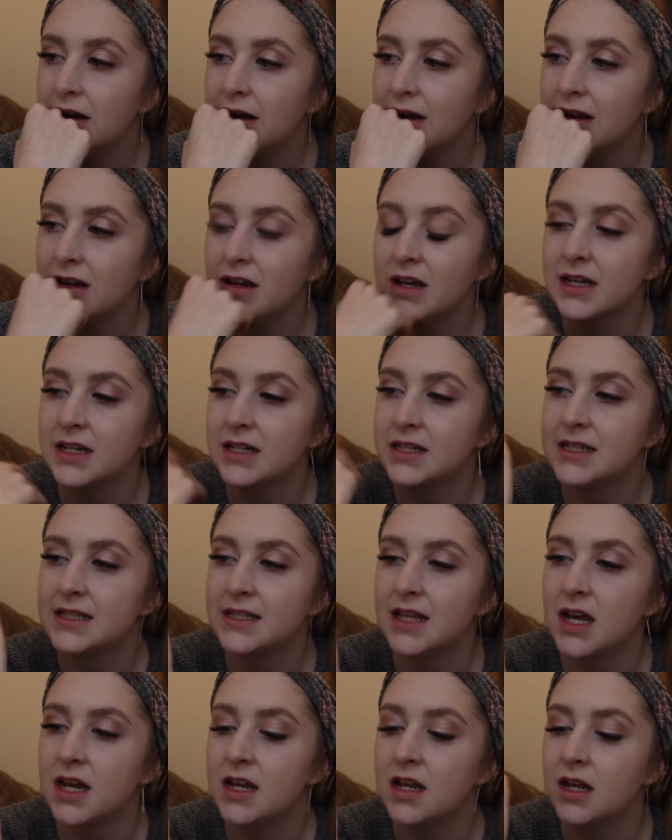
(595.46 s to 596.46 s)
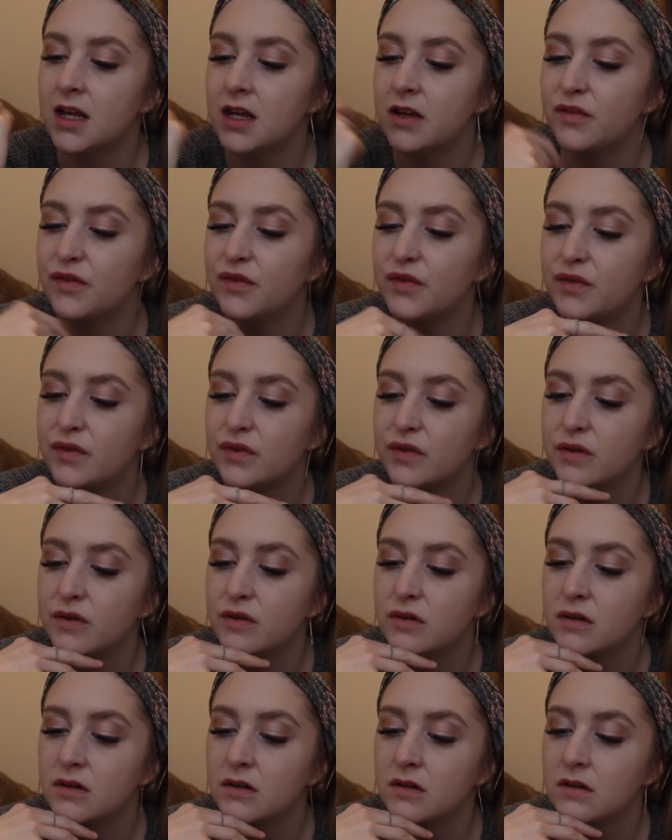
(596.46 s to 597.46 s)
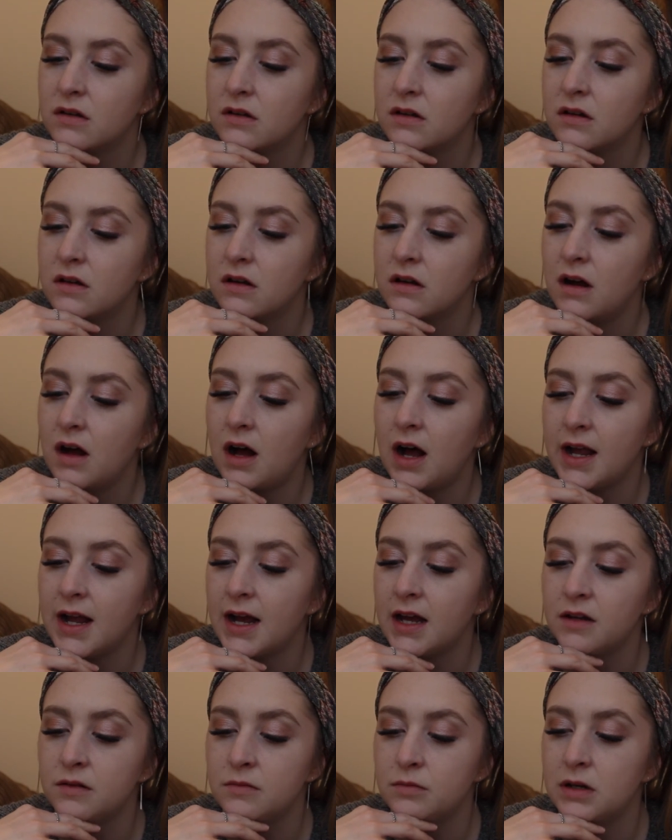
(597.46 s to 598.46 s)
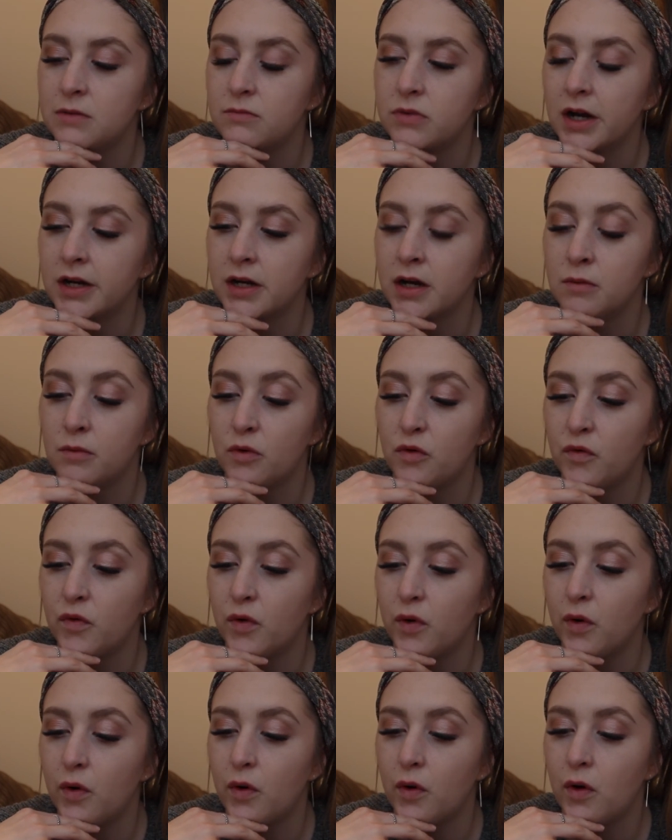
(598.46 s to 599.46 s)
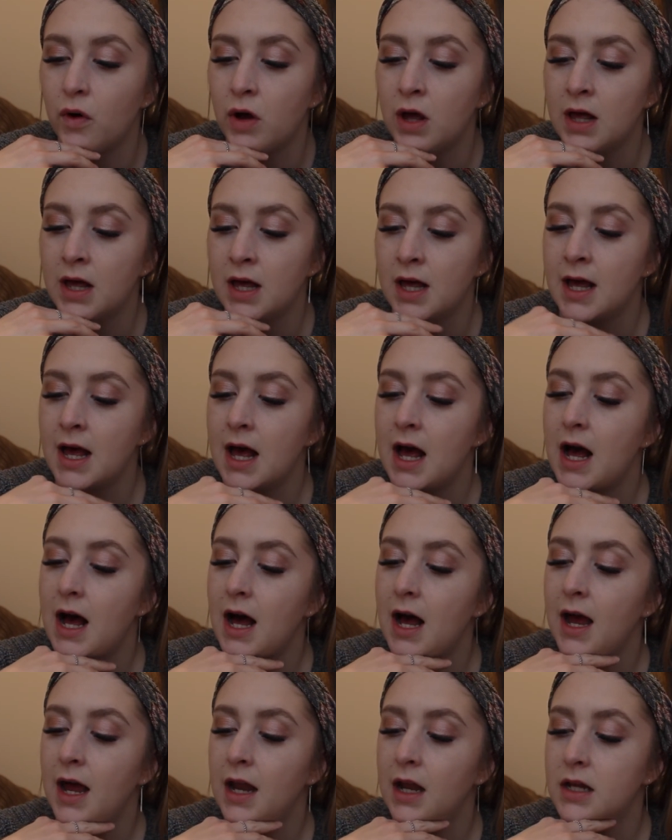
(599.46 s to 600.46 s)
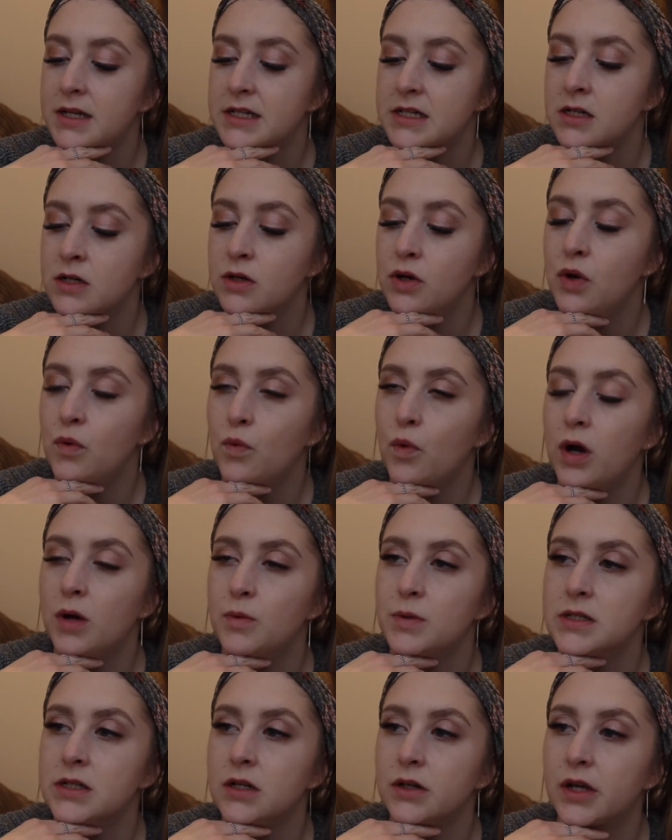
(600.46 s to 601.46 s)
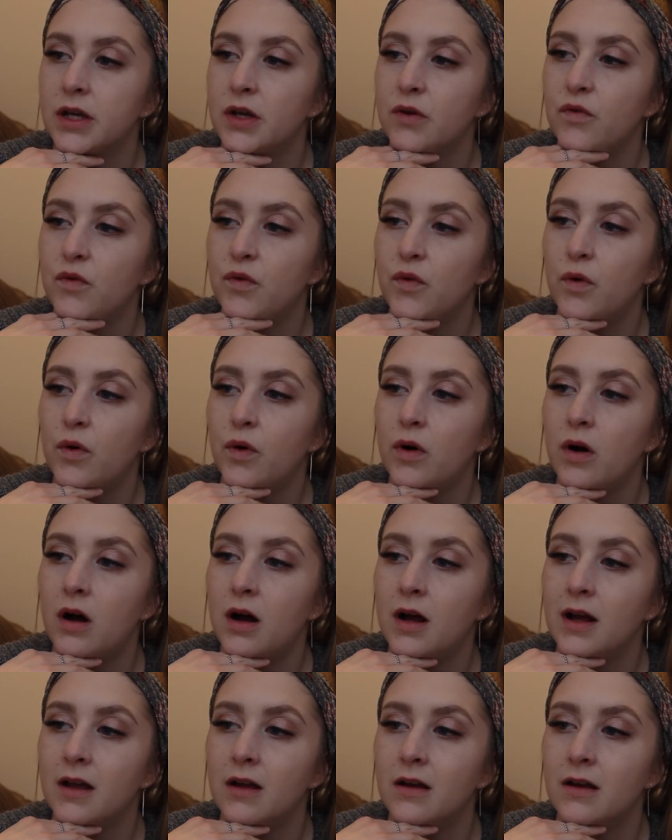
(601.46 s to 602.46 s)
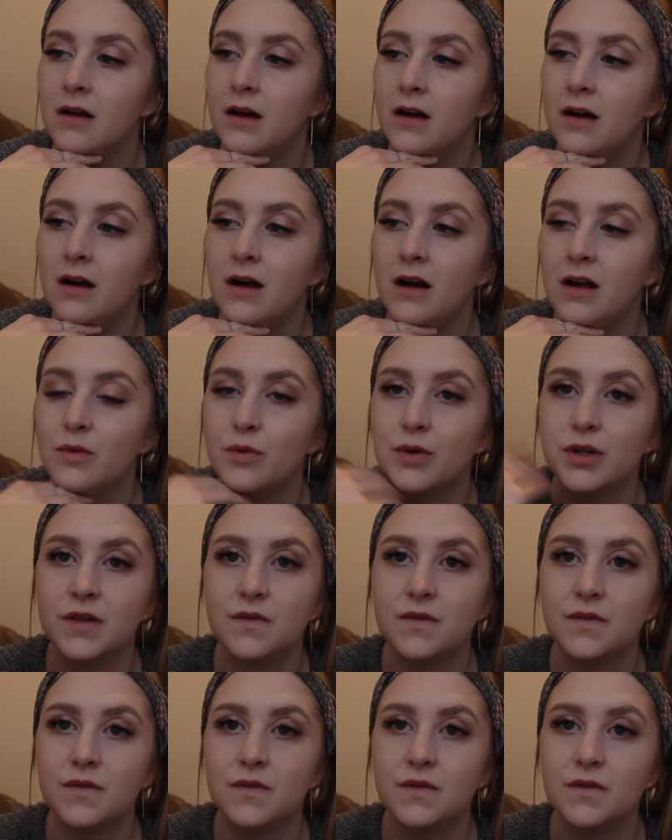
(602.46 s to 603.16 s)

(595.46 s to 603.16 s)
And like I said, if I hadn't been pregnant before and I didn't know what I was looking for, I would